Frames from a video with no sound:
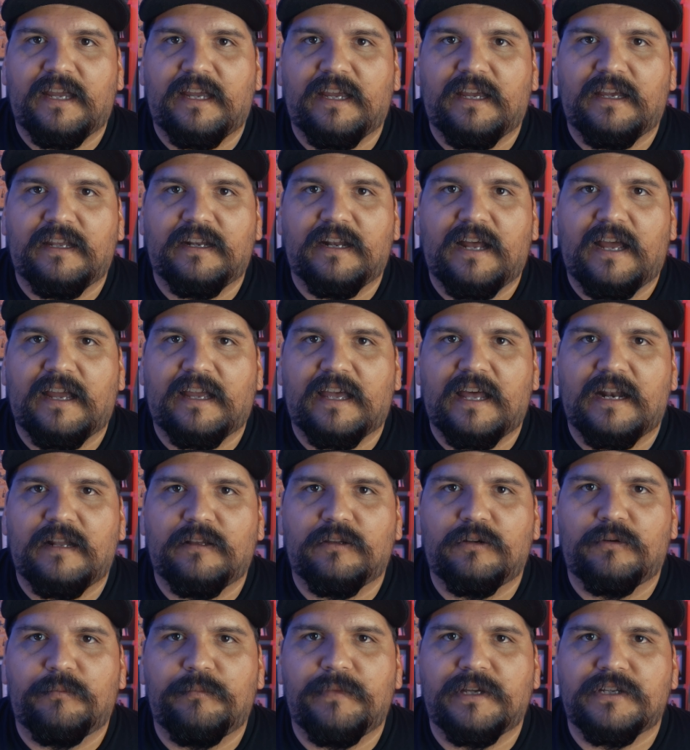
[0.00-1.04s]
and I got a
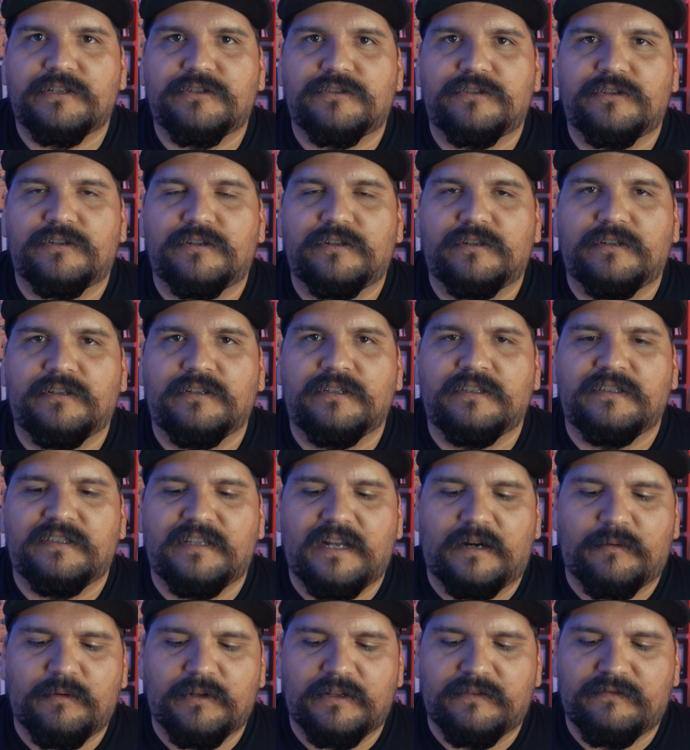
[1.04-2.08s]
little mixture,
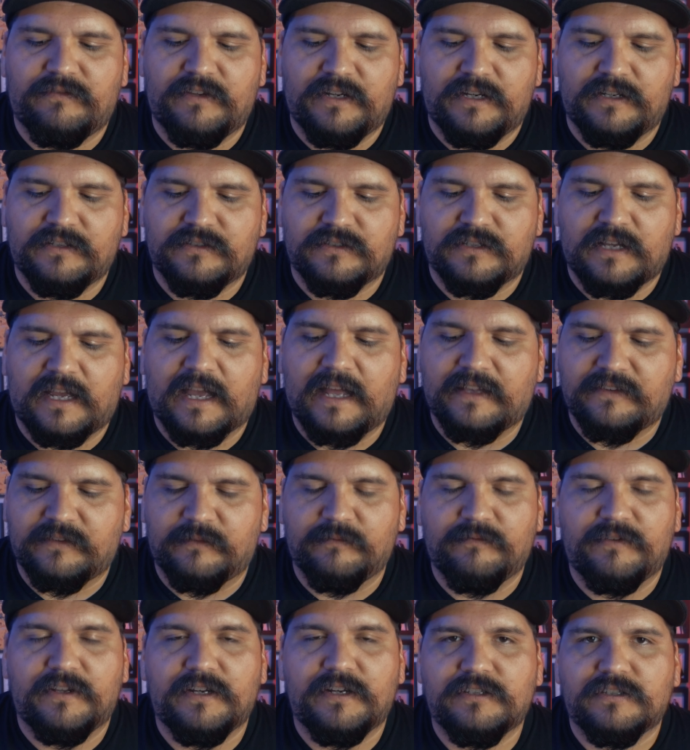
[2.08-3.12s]
not really vintage. I got
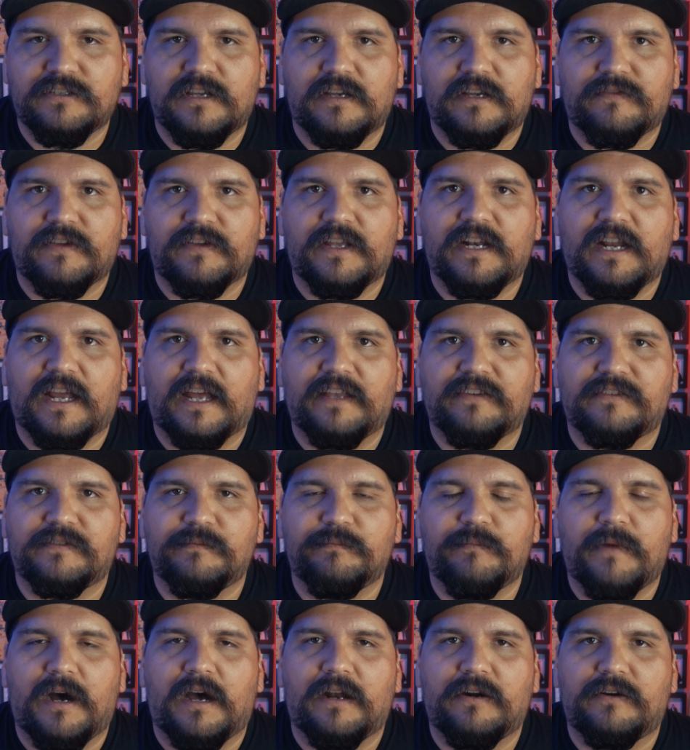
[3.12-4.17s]
some vintage stuff and I got
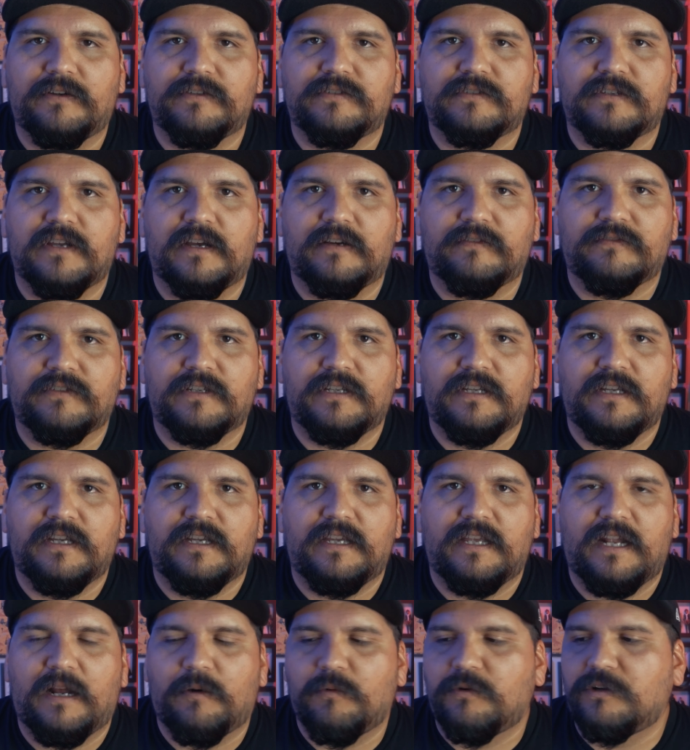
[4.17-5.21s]
some modern stuff.
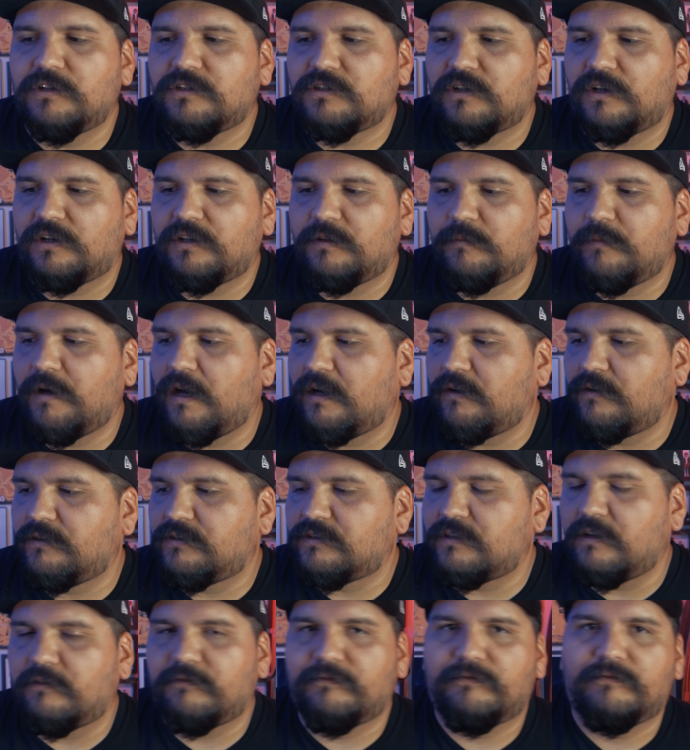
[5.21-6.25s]
And I want to show you the modern
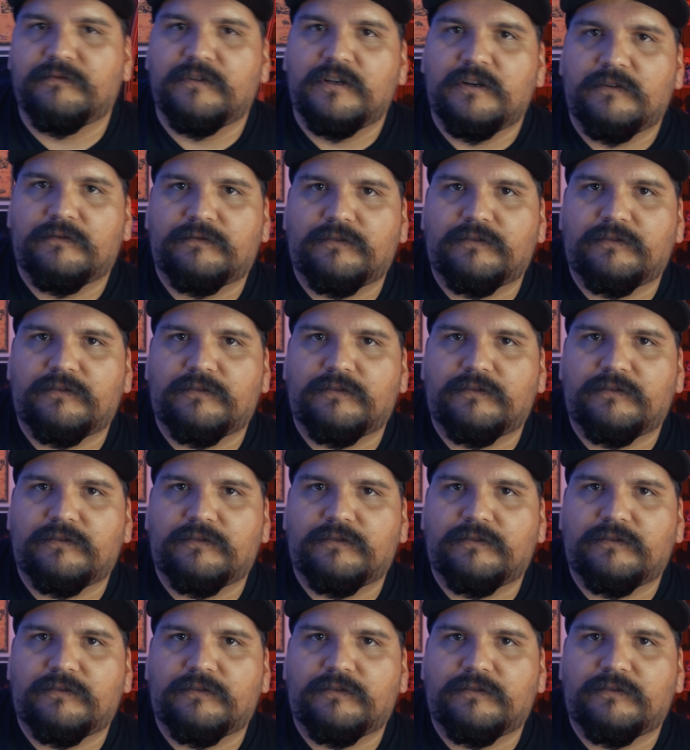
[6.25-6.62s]
stuff